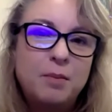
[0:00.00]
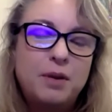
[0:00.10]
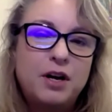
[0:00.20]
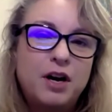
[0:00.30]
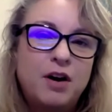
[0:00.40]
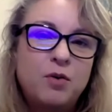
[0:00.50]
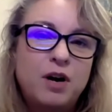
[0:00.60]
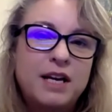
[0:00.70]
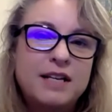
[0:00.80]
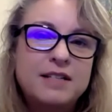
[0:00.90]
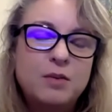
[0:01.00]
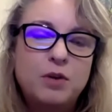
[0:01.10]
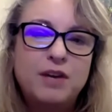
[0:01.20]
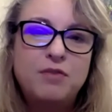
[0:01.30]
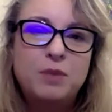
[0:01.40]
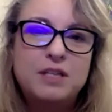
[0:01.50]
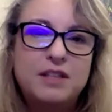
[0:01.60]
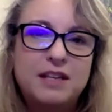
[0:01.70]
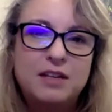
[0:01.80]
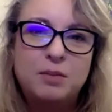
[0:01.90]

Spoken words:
But I guess I want everyone to think a little